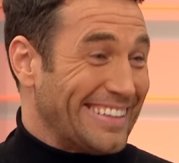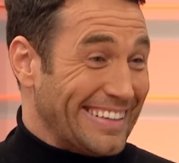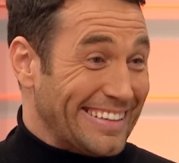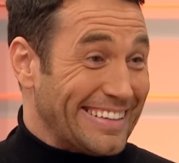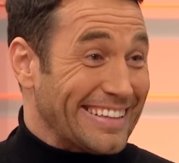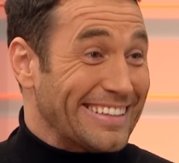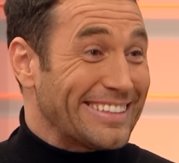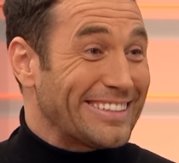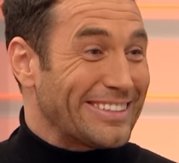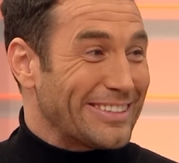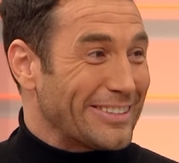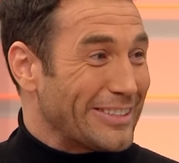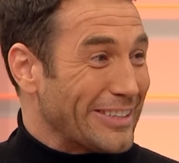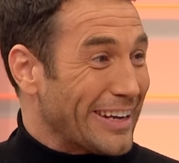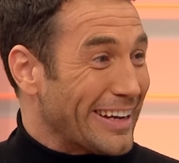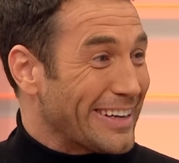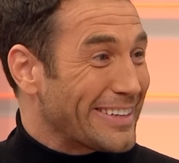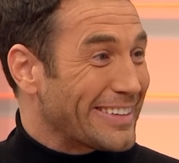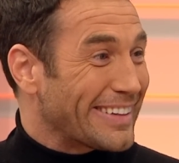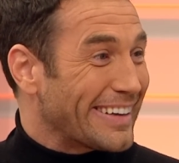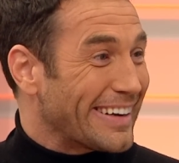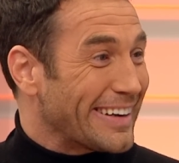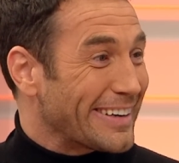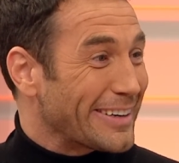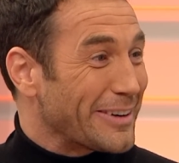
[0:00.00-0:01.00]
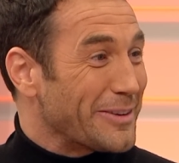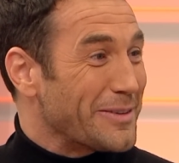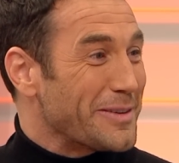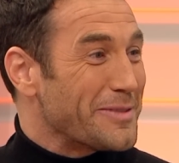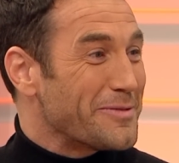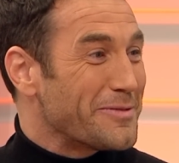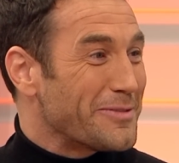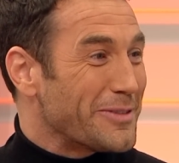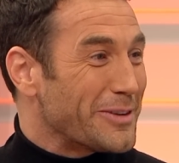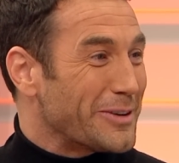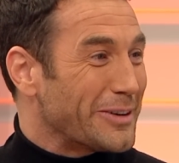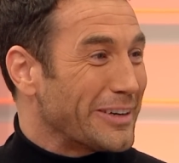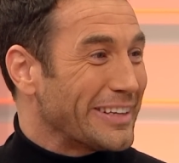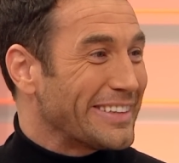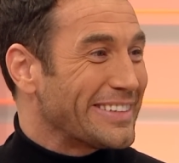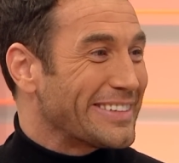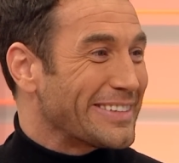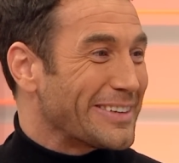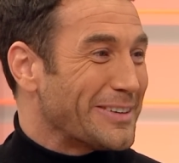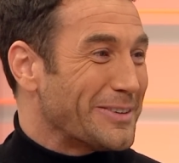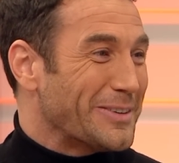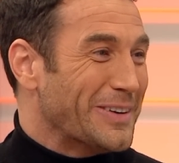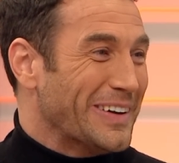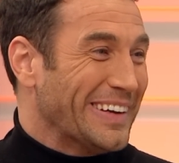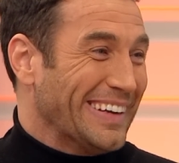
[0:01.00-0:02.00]
She did suggest that I go in for it,
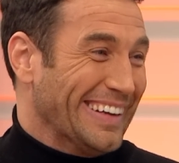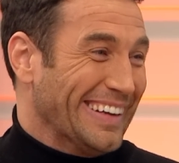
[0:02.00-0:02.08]
so...